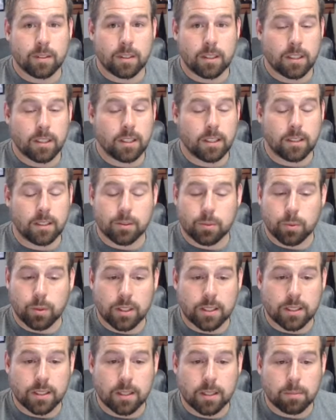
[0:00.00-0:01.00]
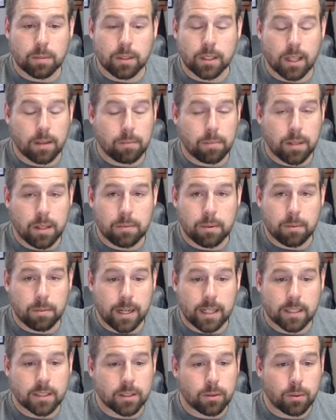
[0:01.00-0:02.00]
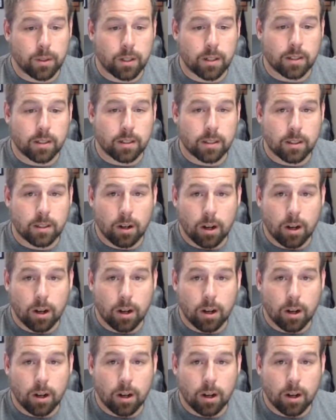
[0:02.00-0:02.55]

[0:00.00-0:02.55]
It's really simple. Get people back to work.